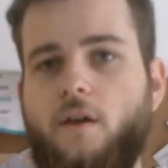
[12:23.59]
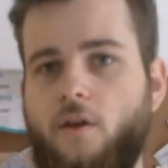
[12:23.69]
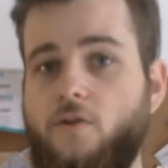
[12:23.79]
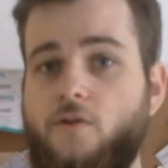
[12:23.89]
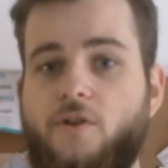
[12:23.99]

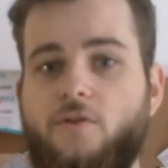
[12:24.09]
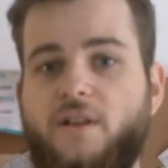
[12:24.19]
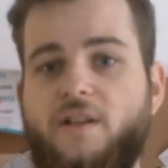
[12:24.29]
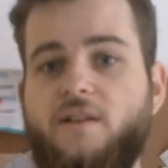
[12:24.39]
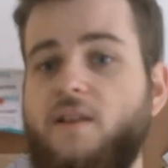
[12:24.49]
You're
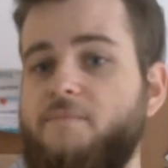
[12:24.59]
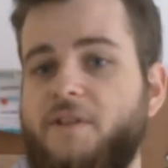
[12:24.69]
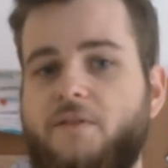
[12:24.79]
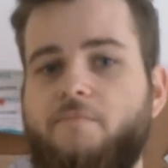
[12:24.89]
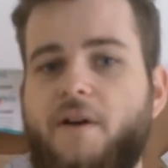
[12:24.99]
only
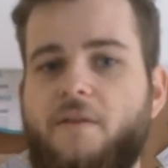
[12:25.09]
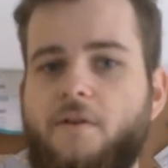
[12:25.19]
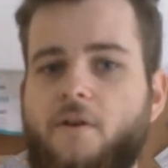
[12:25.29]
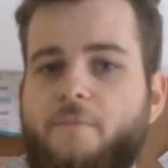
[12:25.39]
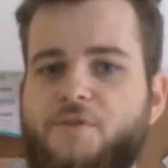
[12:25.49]
limited by
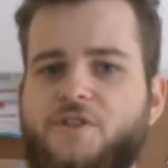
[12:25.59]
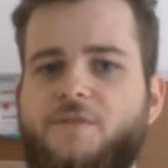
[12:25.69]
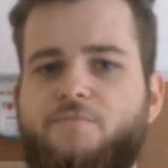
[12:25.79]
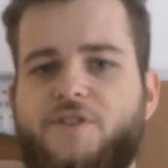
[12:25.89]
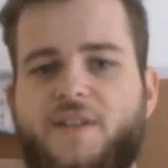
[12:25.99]
the options
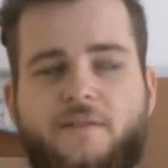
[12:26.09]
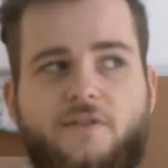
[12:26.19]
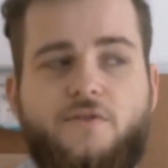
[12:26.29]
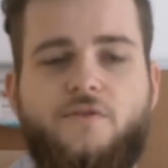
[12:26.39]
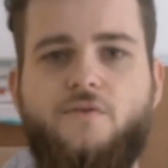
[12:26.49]
presented
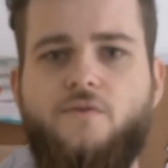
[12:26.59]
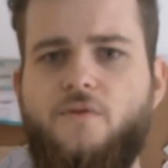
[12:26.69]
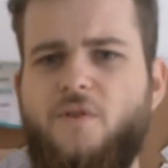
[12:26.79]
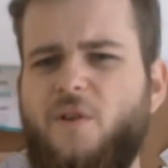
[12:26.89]
to you,